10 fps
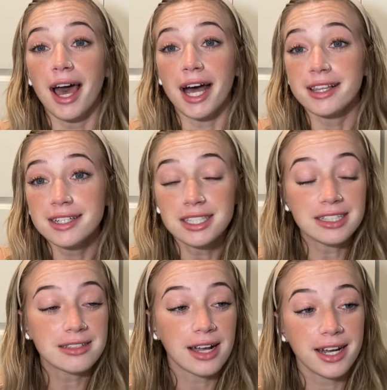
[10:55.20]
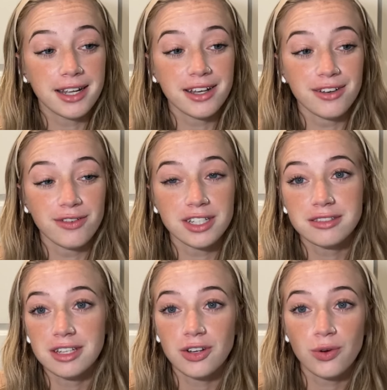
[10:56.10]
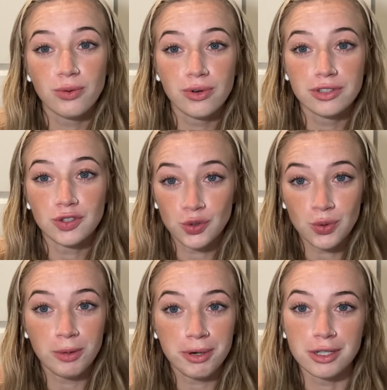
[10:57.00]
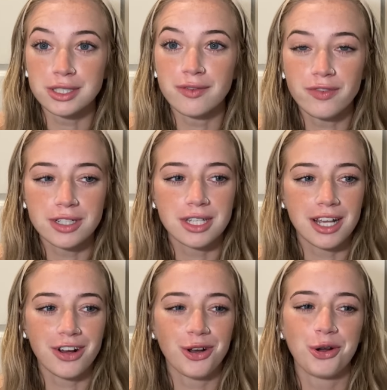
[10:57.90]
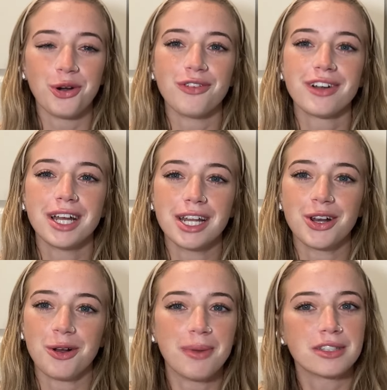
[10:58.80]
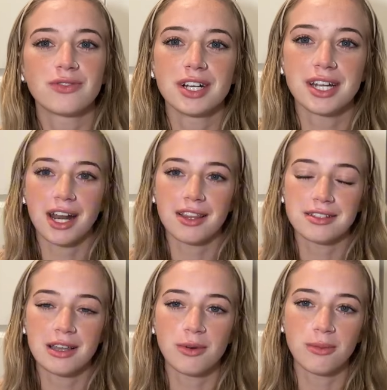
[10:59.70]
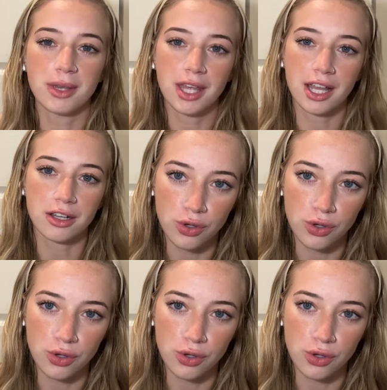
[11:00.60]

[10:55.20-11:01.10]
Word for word: Alice is kind of a sick, cruel, unusual person for sitting her girlfriend and her best friend at the table and be like,